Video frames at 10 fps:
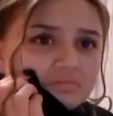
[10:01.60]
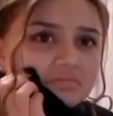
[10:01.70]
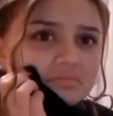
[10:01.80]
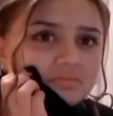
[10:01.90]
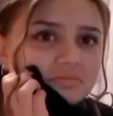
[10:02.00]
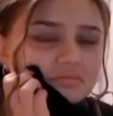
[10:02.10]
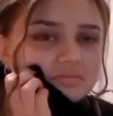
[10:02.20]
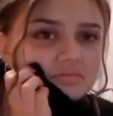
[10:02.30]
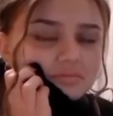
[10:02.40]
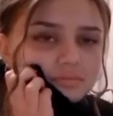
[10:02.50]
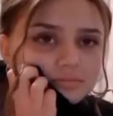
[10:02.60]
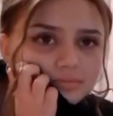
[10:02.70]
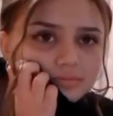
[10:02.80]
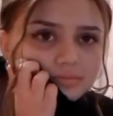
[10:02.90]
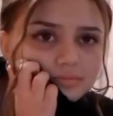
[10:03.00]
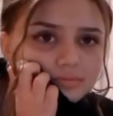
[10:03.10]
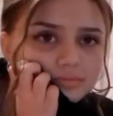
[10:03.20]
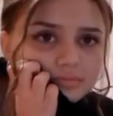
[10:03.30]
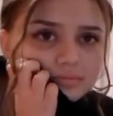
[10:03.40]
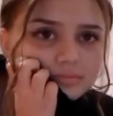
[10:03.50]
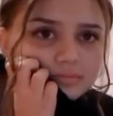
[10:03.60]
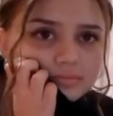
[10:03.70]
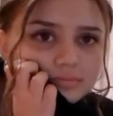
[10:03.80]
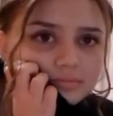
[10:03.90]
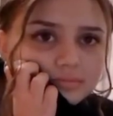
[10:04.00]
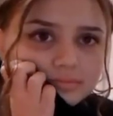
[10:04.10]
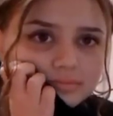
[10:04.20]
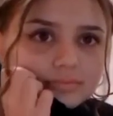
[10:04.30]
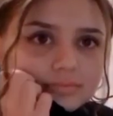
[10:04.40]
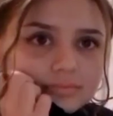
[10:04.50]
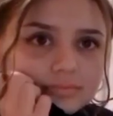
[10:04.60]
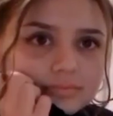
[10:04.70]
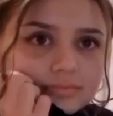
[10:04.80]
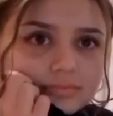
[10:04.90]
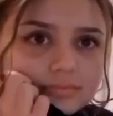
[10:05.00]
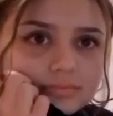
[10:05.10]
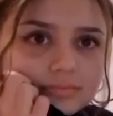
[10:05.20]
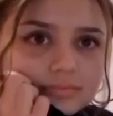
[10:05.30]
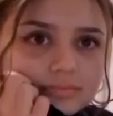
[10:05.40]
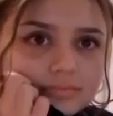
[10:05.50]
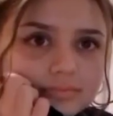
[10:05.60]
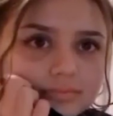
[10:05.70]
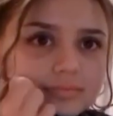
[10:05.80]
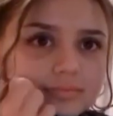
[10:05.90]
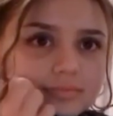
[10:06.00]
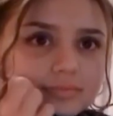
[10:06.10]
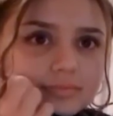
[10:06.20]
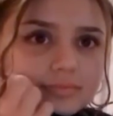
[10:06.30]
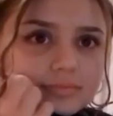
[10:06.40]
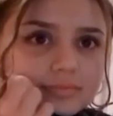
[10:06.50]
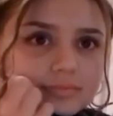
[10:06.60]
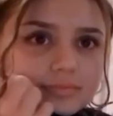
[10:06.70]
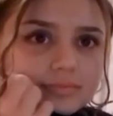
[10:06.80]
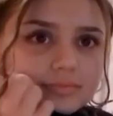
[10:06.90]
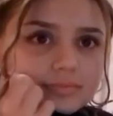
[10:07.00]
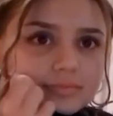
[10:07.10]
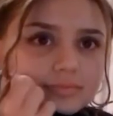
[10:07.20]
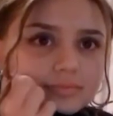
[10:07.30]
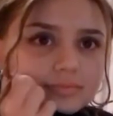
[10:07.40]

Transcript: The person shown says nothing.